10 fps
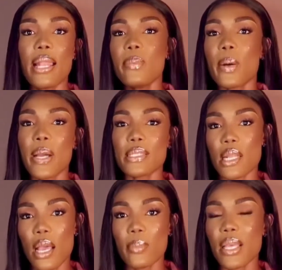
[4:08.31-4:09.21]
Alibaba is
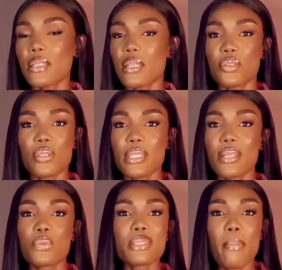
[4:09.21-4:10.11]
an app that is
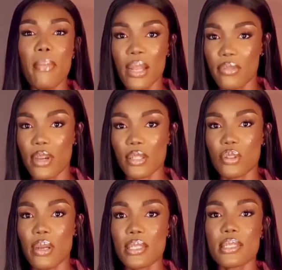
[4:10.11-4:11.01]
saturated with
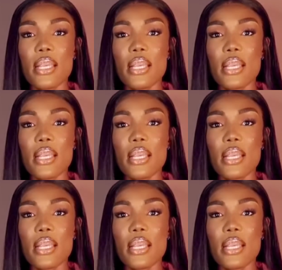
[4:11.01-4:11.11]
manufacturers.